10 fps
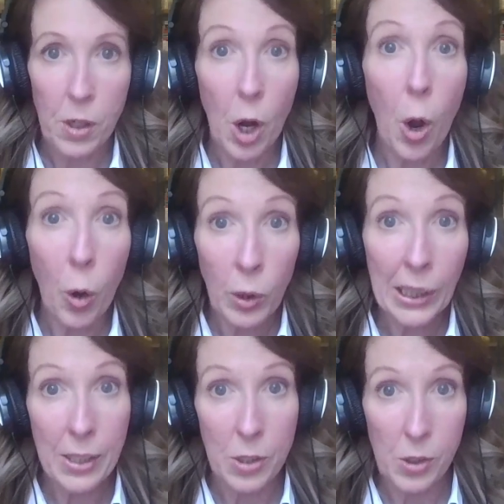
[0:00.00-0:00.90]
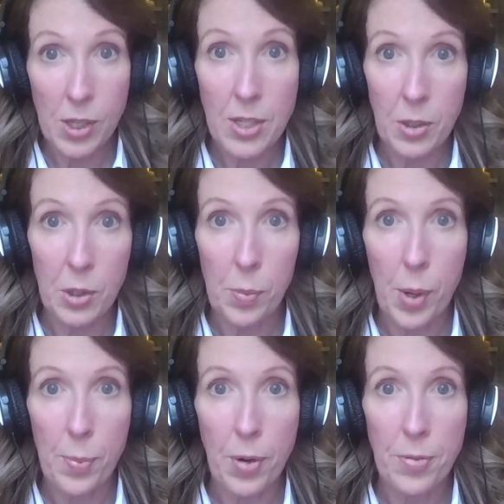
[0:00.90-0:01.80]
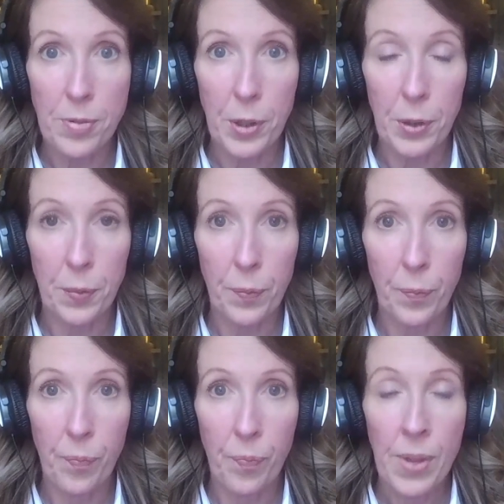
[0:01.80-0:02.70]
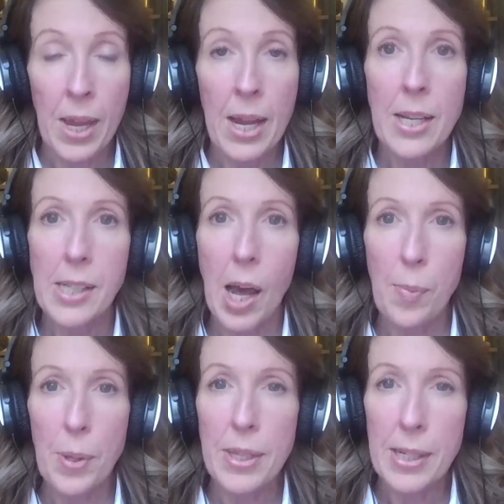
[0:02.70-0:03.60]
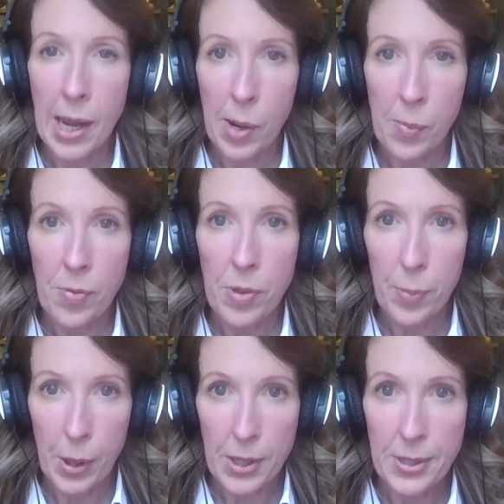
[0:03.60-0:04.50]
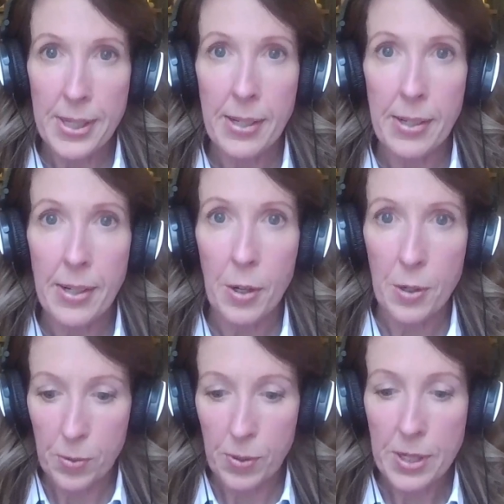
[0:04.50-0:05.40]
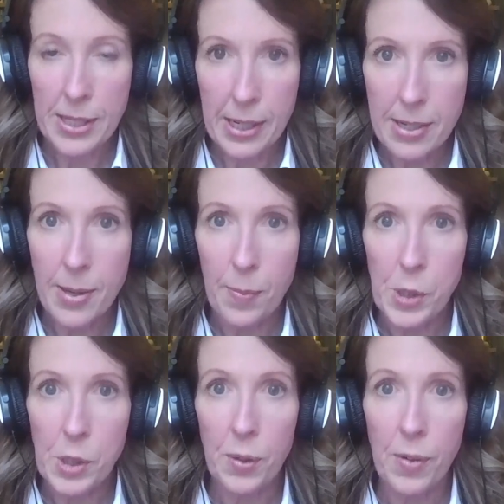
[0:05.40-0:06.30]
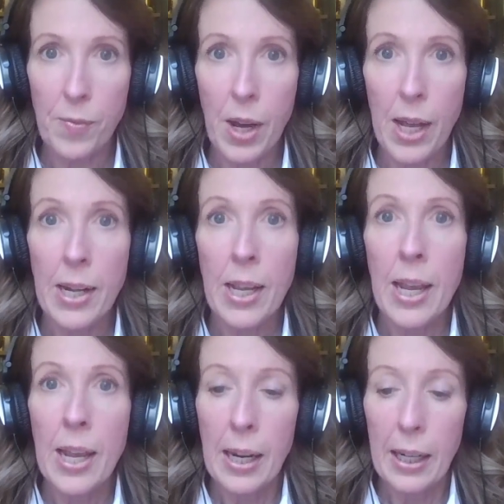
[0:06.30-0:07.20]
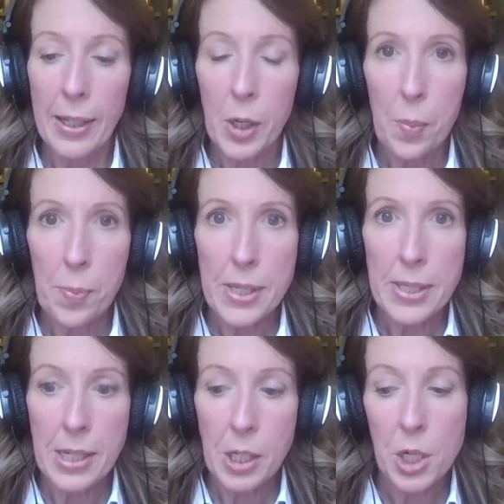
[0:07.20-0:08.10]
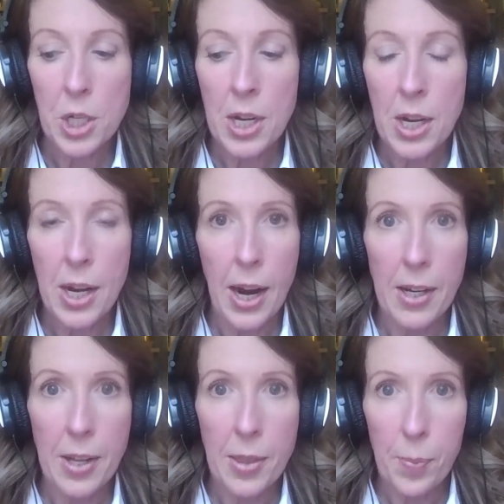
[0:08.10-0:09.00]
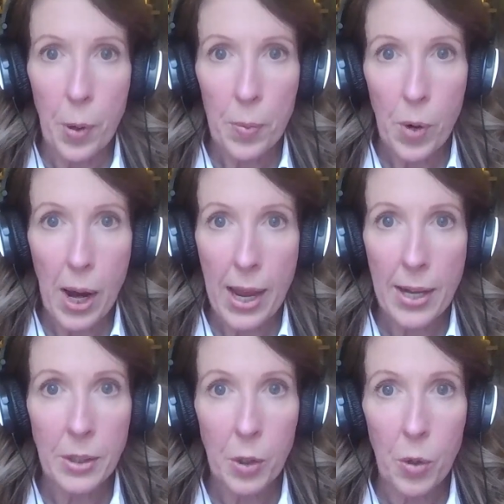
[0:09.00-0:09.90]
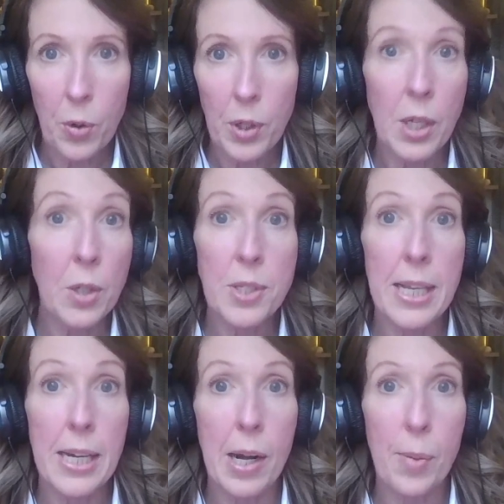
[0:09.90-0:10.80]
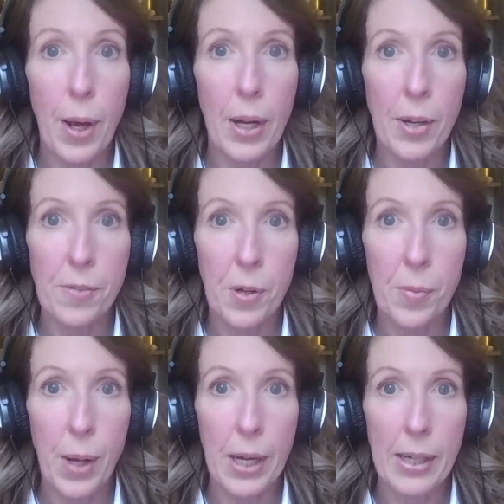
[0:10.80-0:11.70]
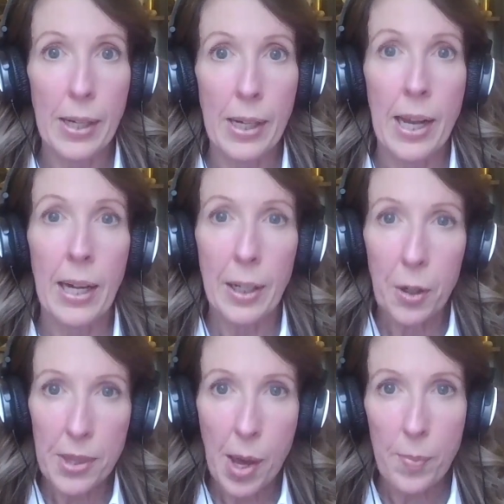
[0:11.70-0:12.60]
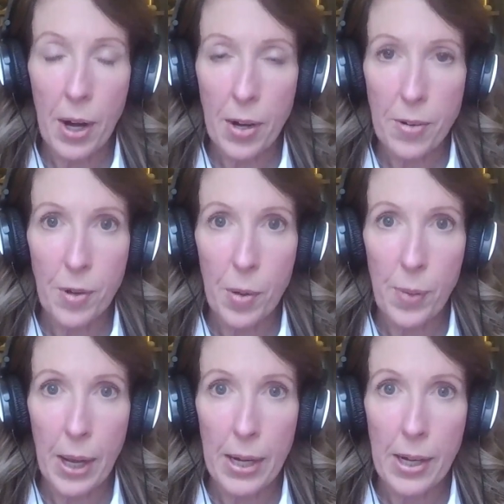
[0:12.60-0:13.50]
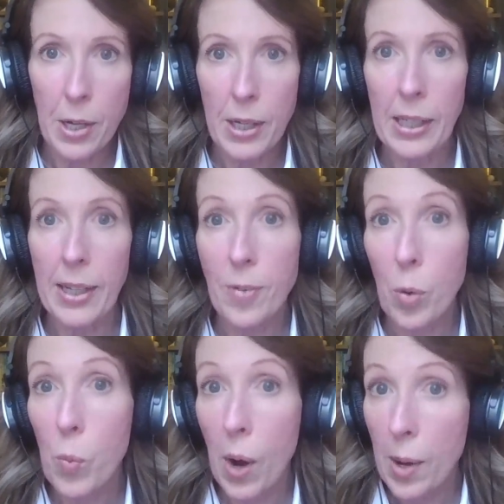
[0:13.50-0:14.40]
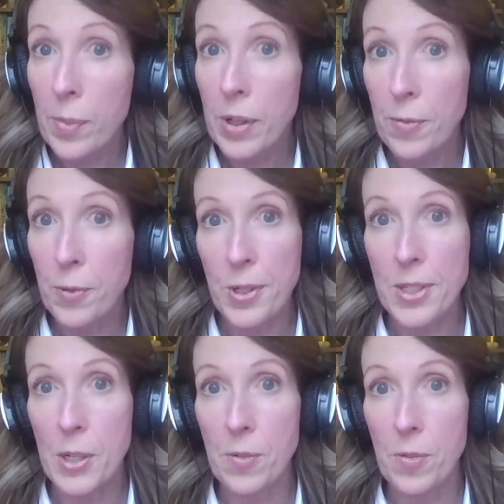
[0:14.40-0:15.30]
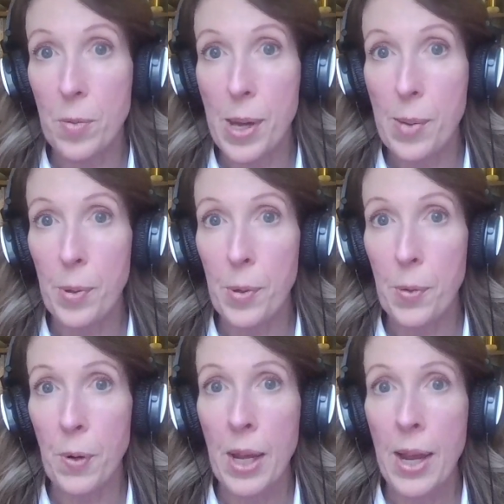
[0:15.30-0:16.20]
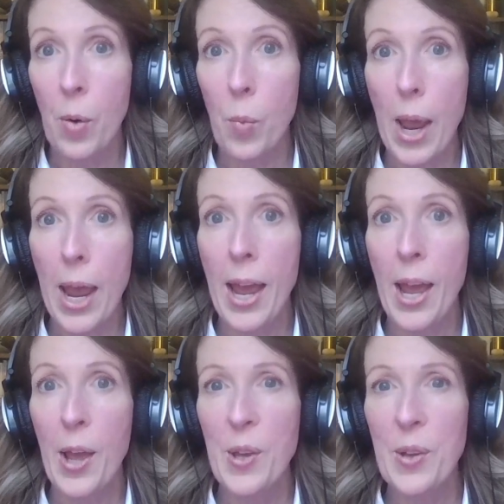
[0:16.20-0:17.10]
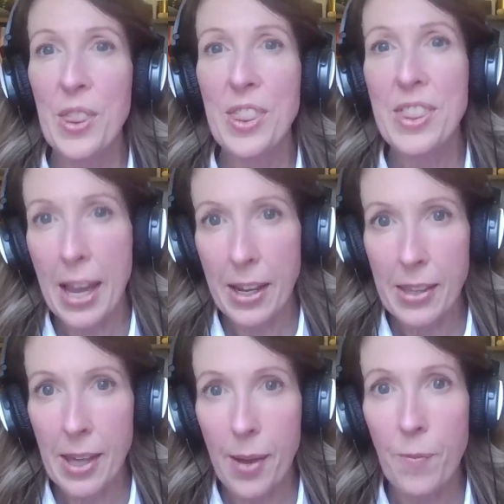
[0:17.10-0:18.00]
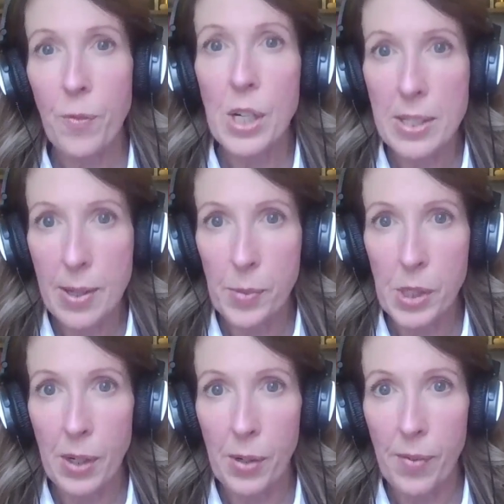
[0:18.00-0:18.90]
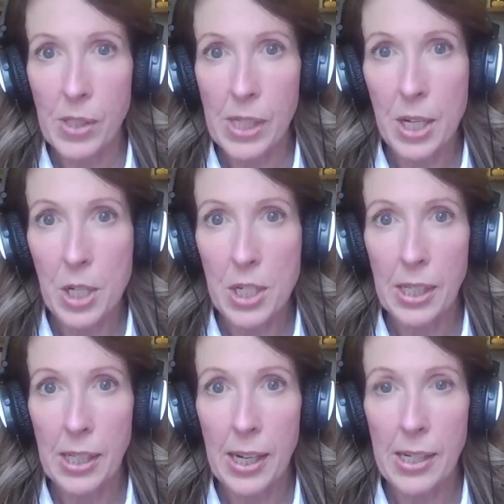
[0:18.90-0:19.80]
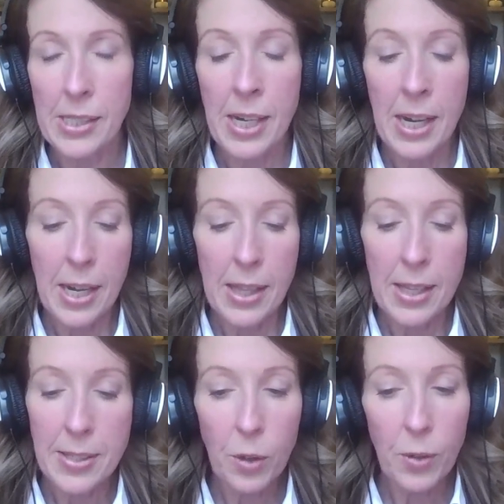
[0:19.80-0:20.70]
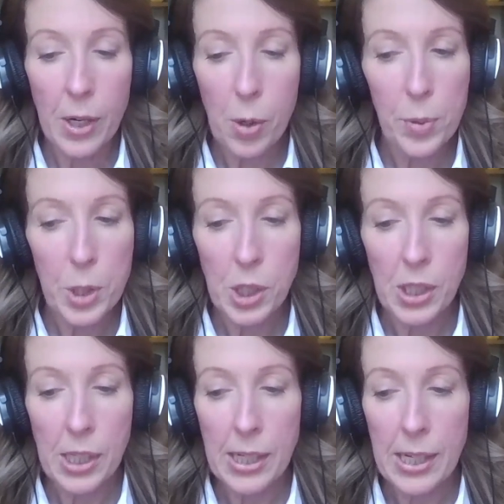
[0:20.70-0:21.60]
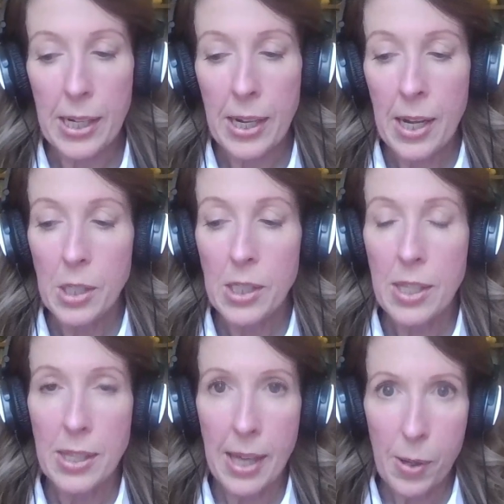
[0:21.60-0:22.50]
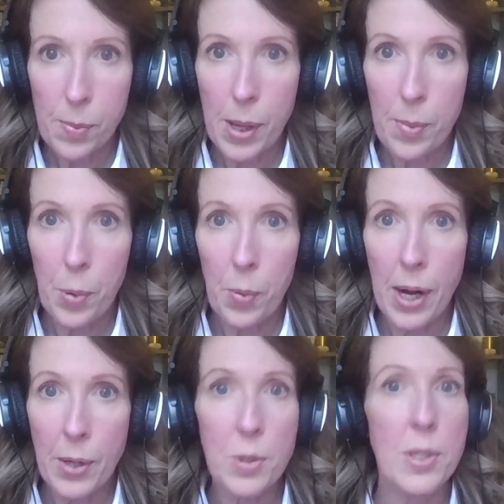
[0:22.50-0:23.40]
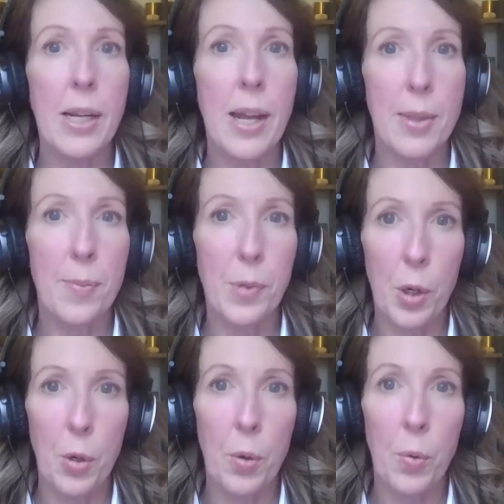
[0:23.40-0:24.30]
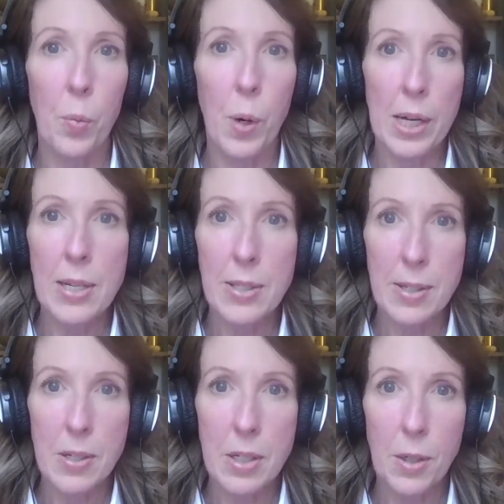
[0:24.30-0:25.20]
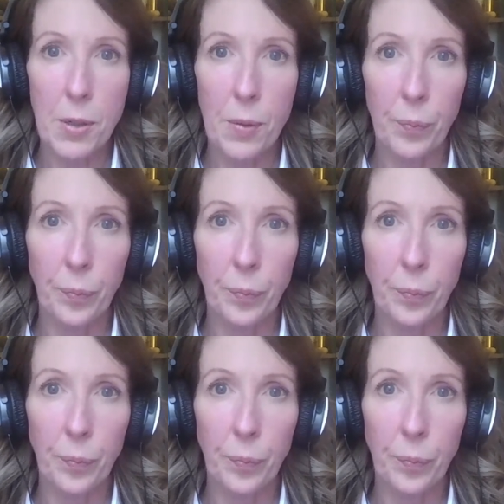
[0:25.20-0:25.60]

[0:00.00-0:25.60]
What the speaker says: can only do this on your mobile phone. Type in the name of the person who's recently accepted your invite, click on message, and at the bottom right-hand corner, you'll see a little microphone button. Click on that microphone button and you can leave a 1-minute voice note for people where you can thank them for accepting your invitation to connect. And that's a great opportunity to thank people and also let them know what it is you do.